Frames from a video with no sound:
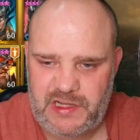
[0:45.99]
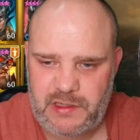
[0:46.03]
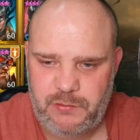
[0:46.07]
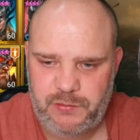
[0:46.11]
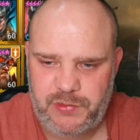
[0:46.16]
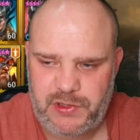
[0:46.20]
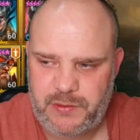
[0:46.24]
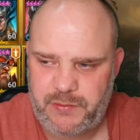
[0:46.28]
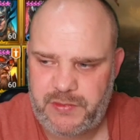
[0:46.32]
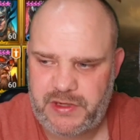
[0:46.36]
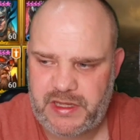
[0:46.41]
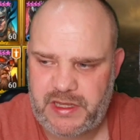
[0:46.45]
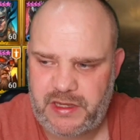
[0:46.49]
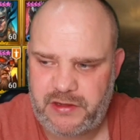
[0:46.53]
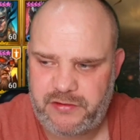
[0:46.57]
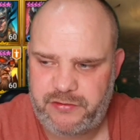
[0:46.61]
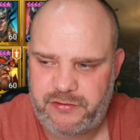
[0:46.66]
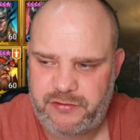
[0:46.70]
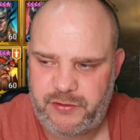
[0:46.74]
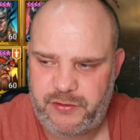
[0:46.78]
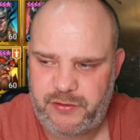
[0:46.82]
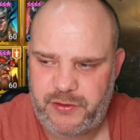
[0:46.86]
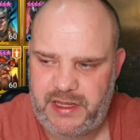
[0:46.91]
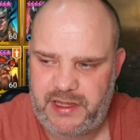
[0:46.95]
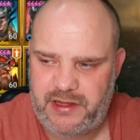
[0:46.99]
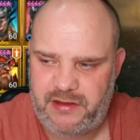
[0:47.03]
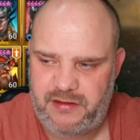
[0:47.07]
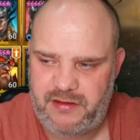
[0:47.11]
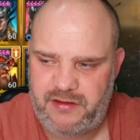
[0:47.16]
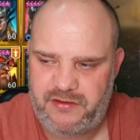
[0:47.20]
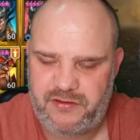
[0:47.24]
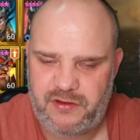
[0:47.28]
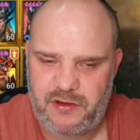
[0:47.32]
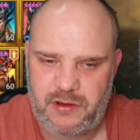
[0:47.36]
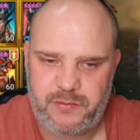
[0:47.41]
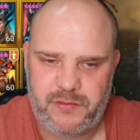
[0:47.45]
but I'm going to go through the gear
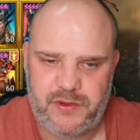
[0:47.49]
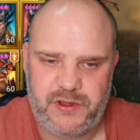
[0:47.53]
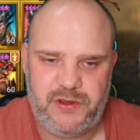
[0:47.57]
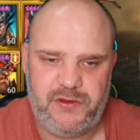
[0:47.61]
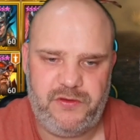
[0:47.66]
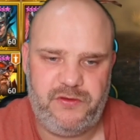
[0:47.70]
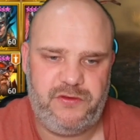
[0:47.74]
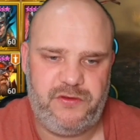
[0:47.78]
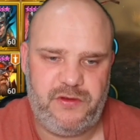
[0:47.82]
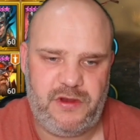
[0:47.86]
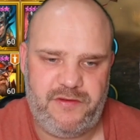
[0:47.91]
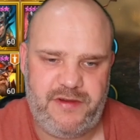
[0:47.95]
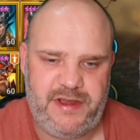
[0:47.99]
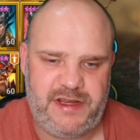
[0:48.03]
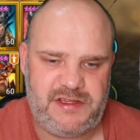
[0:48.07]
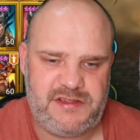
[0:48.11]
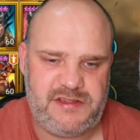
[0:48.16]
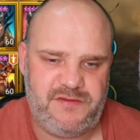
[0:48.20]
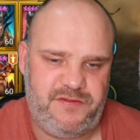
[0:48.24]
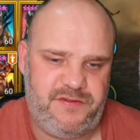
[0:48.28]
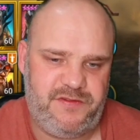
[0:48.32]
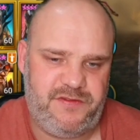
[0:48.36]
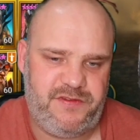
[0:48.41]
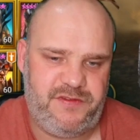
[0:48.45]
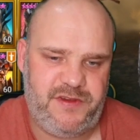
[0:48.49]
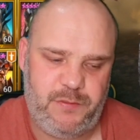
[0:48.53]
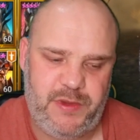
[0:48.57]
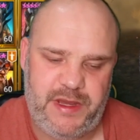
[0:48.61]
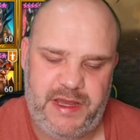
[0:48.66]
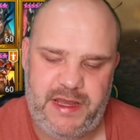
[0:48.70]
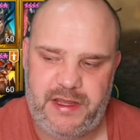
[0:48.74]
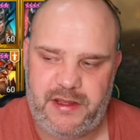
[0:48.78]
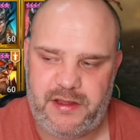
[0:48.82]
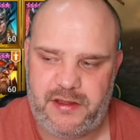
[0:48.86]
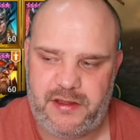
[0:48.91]
this time because I've had some feedback,